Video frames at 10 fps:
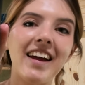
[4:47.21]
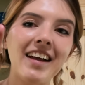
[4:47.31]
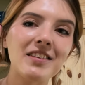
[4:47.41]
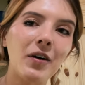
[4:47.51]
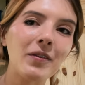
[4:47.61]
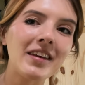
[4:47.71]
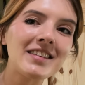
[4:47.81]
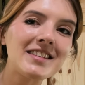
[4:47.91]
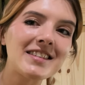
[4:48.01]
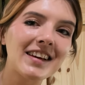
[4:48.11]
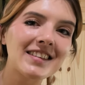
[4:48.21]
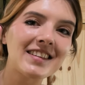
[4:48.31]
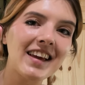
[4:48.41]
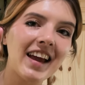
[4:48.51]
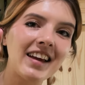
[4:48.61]
It's only
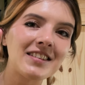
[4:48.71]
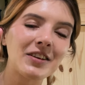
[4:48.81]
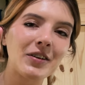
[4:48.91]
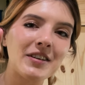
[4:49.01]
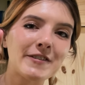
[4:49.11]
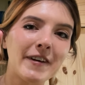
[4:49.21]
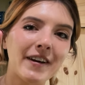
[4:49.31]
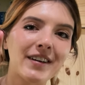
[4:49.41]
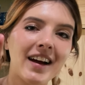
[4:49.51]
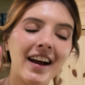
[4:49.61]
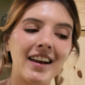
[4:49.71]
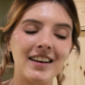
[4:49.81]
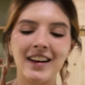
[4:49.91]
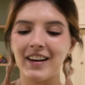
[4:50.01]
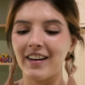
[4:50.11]
68 degrees Fahrenheit in
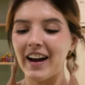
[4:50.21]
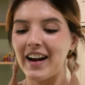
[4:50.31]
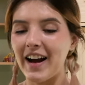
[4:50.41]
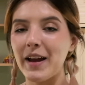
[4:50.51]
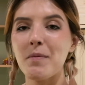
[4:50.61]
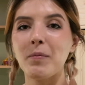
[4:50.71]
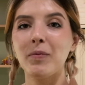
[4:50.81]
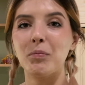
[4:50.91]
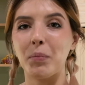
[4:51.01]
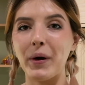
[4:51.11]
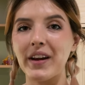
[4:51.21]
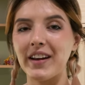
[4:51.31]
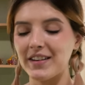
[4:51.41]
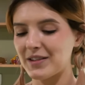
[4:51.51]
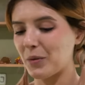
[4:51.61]
here, and I am
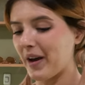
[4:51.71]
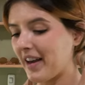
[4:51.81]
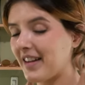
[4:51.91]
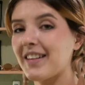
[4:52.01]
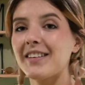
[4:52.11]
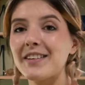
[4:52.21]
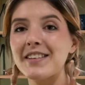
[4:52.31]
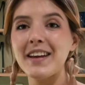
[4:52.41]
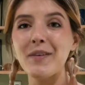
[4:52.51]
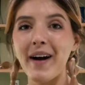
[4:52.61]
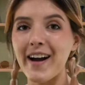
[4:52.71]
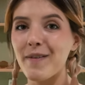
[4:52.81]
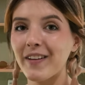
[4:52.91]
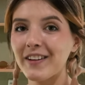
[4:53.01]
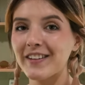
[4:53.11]
breaking a sweat. Do you see why I'm a little